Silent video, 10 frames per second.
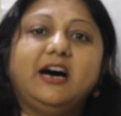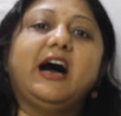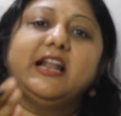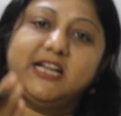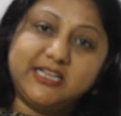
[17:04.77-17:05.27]

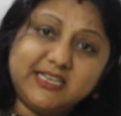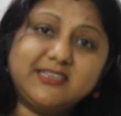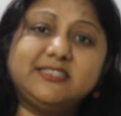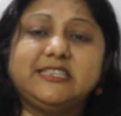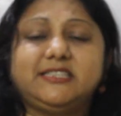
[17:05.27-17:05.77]
another
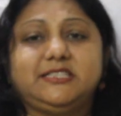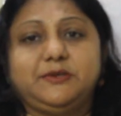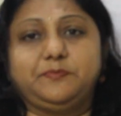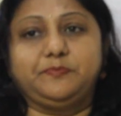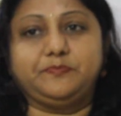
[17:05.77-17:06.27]

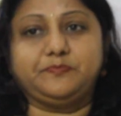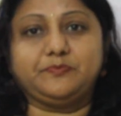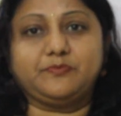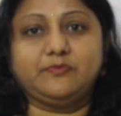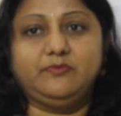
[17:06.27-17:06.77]
system
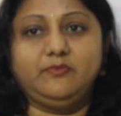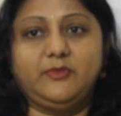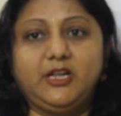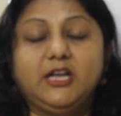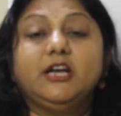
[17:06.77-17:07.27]

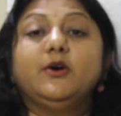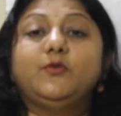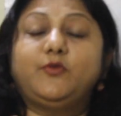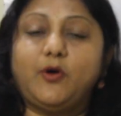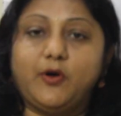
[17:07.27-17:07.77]

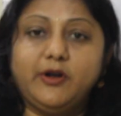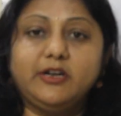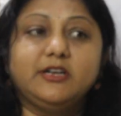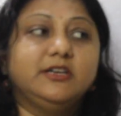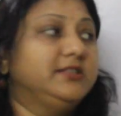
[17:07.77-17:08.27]
for
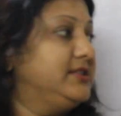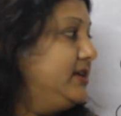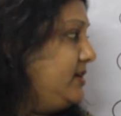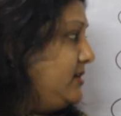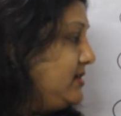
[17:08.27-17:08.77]

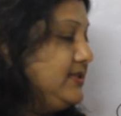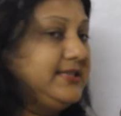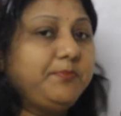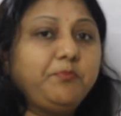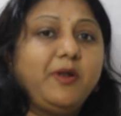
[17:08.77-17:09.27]
the
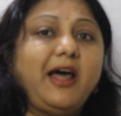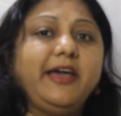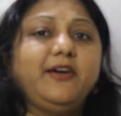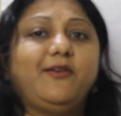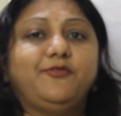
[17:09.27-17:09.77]

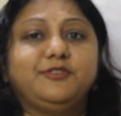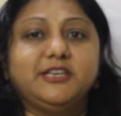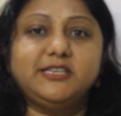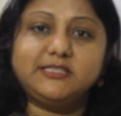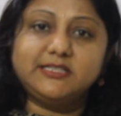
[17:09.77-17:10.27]
supply of
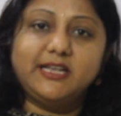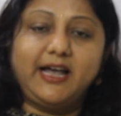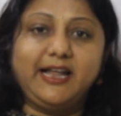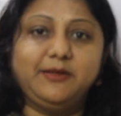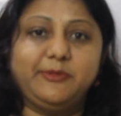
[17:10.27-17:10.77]
these
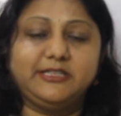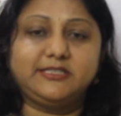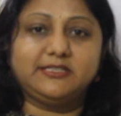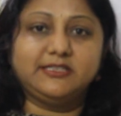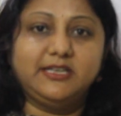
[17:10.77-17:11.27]

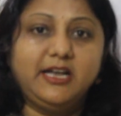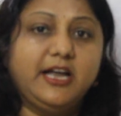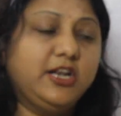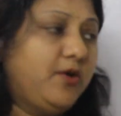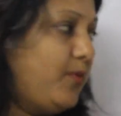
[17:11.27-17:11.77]
elements.
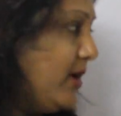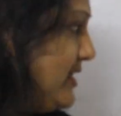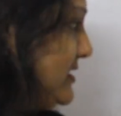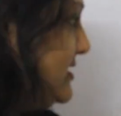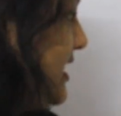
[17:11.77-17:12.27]
Now what
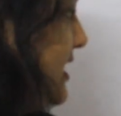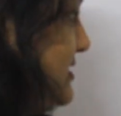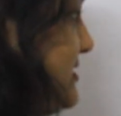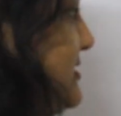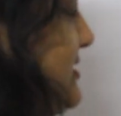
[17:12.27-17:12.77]
is the
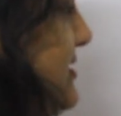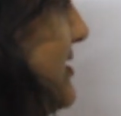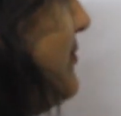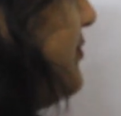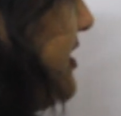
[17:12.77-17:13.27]
other
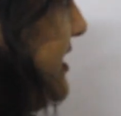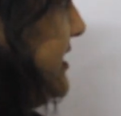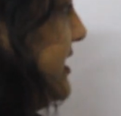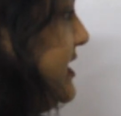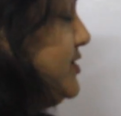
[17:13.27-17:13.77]
system we need?
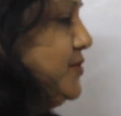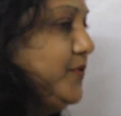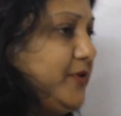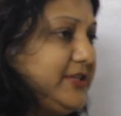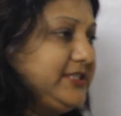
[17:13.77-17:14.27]
So
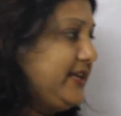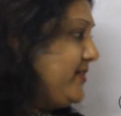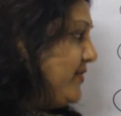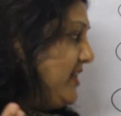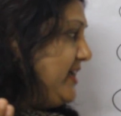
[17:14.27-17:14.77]
first
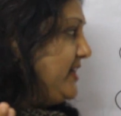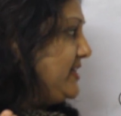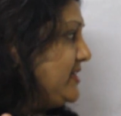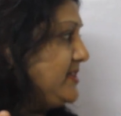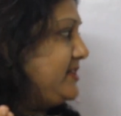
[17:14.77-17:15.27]
thing, we need
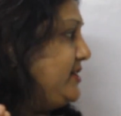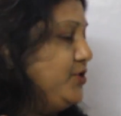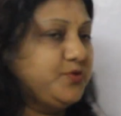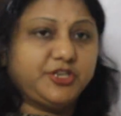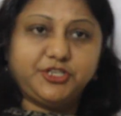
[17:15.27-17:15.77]
a
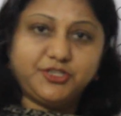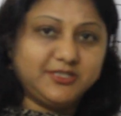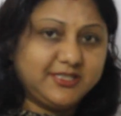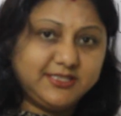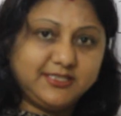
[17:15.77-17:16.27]
nutrition
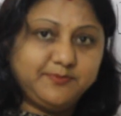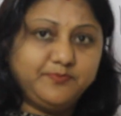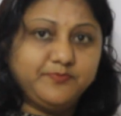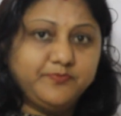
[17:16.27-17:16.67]
system,